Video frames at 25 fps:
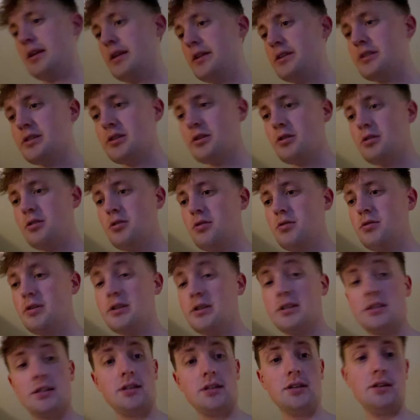and so
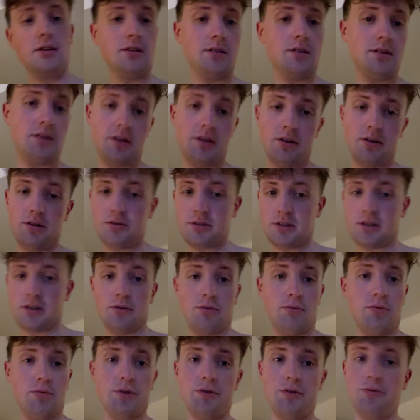let's see, you know, see
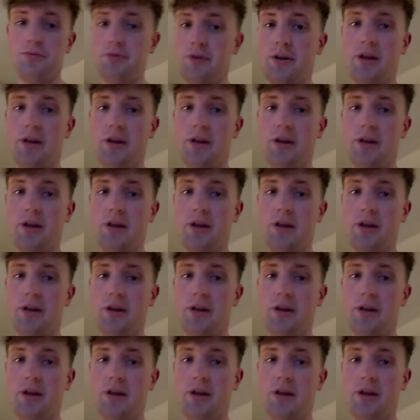what we're doing